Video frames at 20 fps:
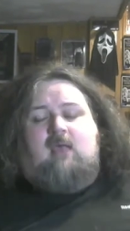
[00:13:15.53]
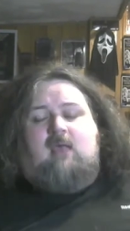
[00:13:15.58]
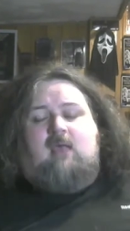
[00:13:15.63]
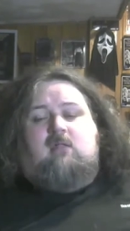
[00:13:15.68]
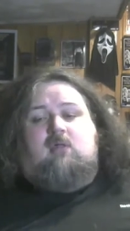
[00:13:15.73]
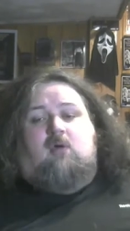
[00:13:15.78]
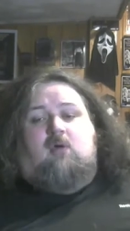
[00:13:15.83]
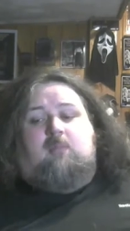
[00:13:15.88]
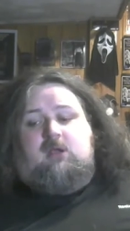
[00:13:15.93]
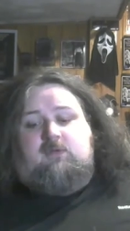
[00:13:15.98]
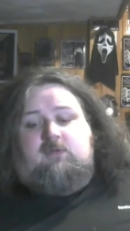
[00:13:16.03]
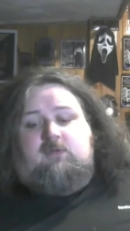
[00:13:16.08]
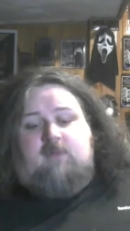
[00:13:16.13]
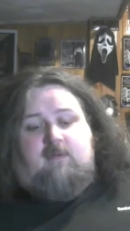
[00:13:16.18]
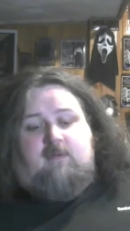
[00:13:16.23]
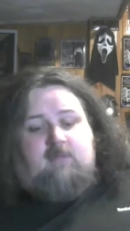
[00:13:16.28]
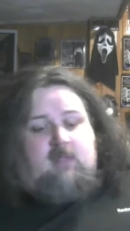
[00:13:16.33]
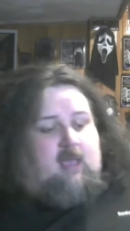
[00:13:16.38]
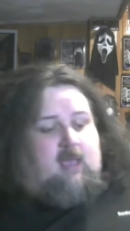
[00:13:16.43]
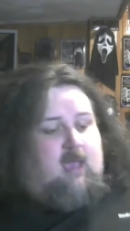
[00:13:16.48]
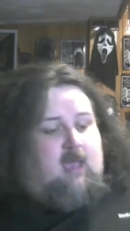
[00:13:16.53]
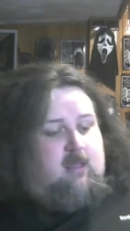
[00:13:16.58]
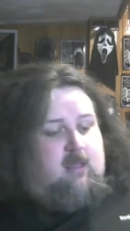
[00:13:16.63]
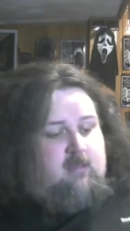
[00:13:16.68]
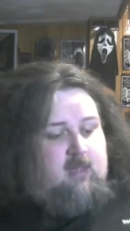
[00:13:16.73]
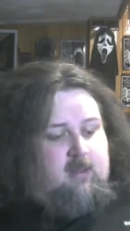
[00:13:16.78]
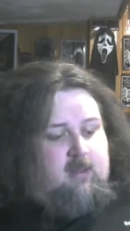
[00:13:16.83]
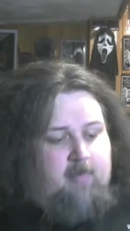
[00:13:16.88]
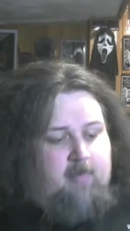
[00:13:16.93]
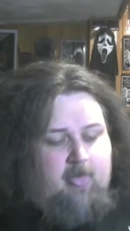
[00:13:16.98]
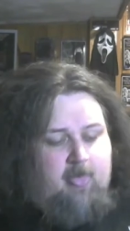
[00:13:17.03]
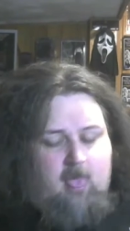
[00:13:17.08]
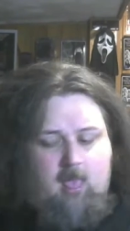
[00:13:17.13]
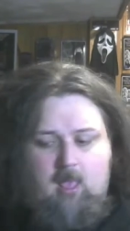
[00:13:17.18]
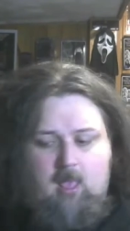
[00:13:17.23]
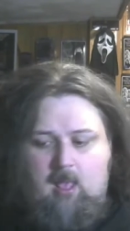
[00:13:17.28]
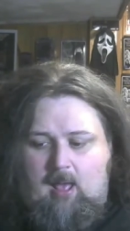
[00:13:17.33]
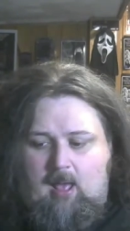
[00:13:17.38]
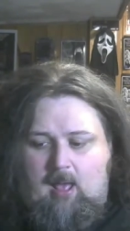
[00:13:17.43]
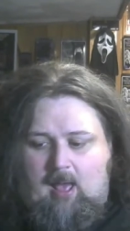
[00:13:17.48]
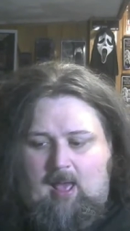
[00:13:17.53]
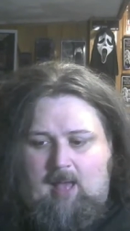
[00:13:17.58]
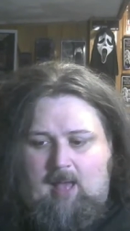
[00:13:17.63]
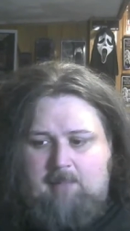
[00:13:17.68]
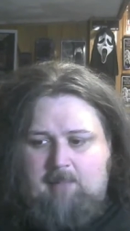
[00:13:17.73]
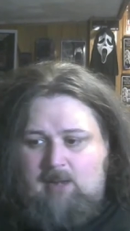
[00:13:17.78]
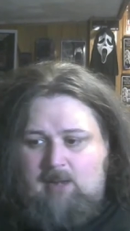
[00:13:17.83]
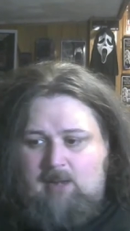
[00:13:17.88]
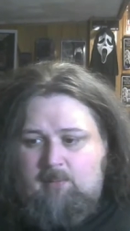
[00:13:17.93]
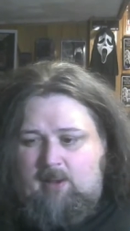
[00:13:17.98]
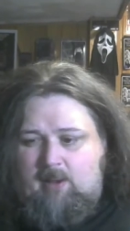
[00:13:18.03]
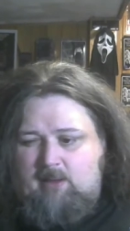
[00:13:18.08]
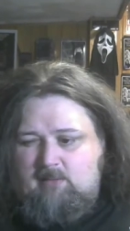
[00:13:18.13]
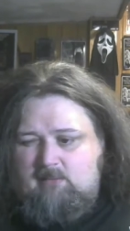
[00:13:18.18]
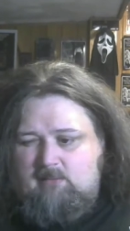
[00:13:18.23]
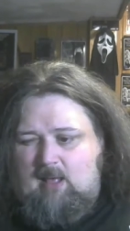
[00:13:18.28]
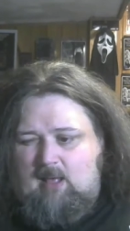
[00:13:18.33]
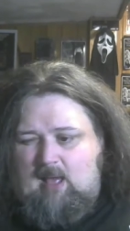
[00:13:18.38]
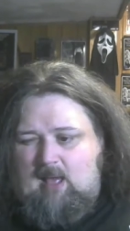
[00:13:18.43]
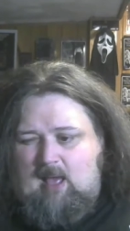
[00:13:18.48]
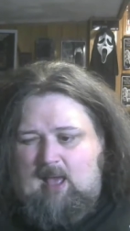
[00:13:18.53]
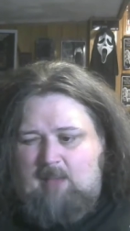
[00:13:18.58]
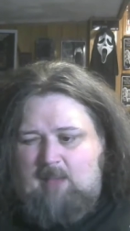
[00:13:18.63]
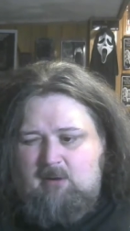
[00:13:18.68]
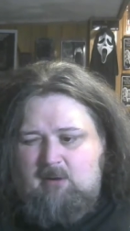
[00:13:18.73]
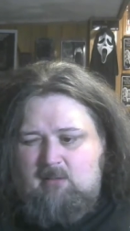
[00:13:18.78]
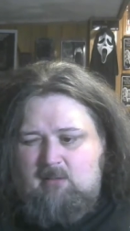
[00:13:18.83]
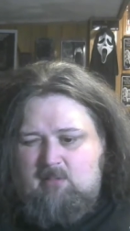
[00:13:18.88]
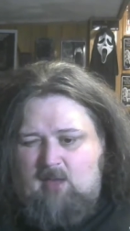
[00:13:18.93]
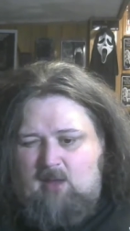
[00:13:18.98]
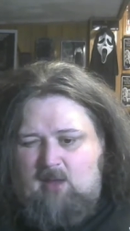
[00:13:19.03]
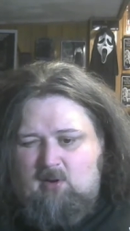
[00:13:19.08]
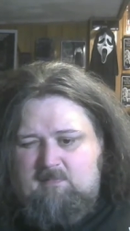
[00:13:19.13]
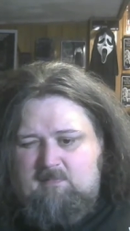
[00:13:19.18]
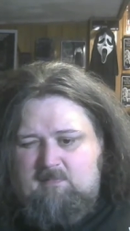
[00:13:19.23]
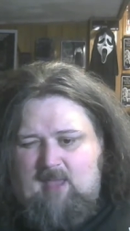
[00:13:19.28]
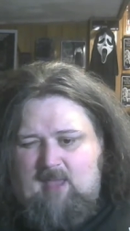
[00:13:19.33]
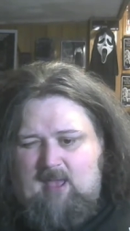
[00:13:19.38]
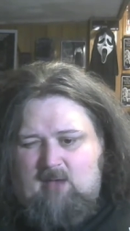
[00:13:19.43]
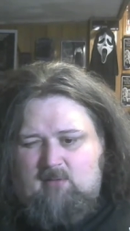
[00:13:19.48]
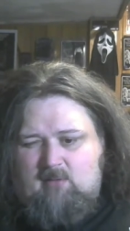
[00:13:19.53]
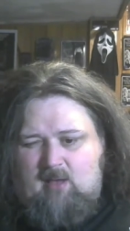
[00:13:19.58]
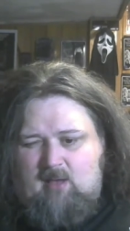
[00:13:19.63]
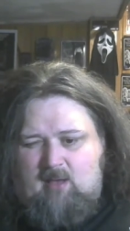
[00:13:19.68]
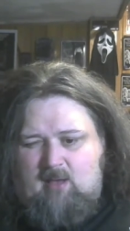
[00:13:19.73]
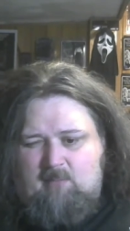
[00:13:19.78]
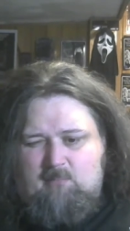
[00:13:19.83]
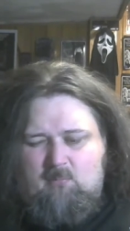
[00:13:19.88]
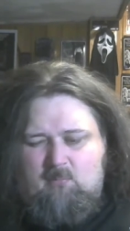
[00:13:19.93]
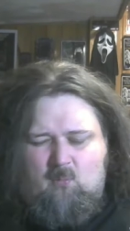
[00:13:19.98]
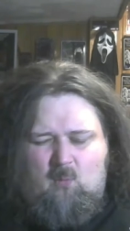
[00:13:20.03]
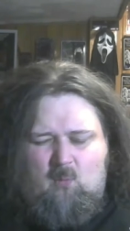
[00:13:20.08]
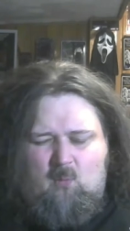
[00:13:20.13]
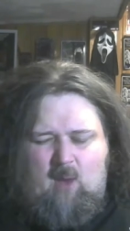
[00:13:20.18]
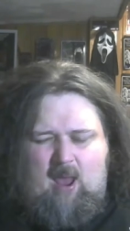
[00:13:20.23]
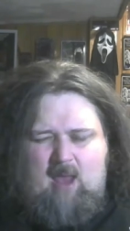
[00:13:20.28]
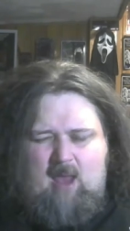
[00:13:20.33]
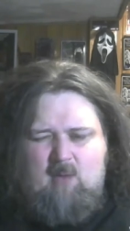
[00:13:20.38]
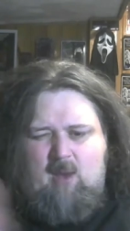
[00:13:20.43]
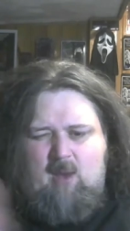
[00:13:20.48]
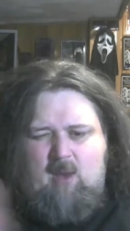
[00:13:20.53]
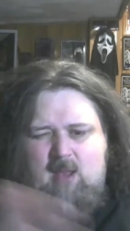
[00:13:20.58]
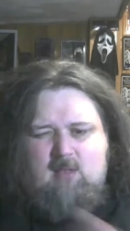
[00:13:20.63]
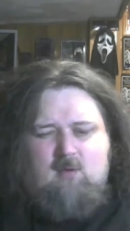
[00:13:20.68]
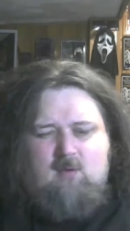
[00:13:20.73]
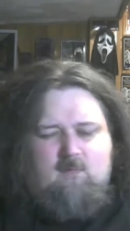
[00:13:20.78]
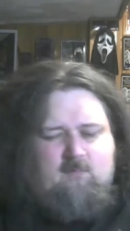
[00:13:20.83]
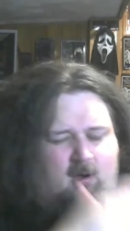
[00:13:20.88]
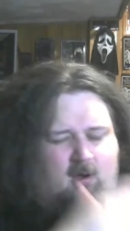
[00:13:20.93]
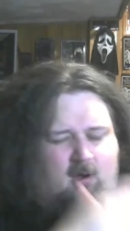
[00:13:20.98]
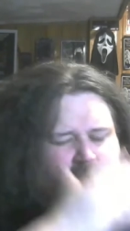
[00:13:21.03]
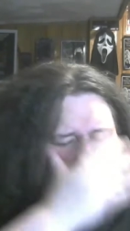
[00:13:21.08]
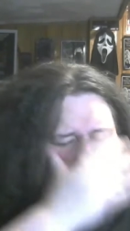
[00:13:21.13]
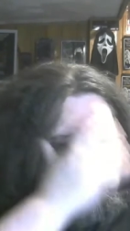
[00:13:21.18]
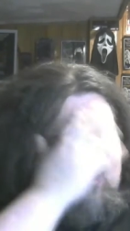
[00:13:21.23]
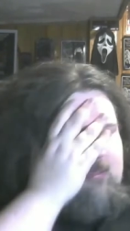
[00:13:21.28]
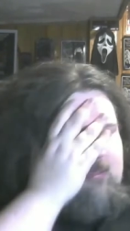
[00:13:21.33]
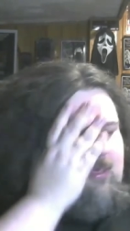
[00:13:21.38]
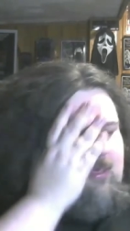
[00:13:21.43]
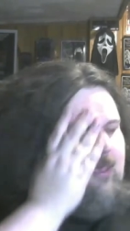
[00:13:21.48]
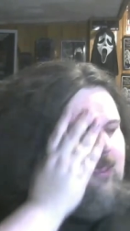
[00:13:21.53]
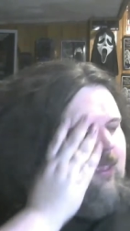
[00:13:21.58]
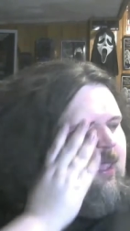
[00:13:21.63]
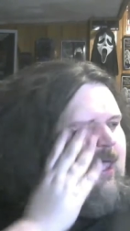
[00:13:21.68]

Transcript: so much for everything you guys did. Um, anyway, I'm going to sign off now. I'm way, way too far into this.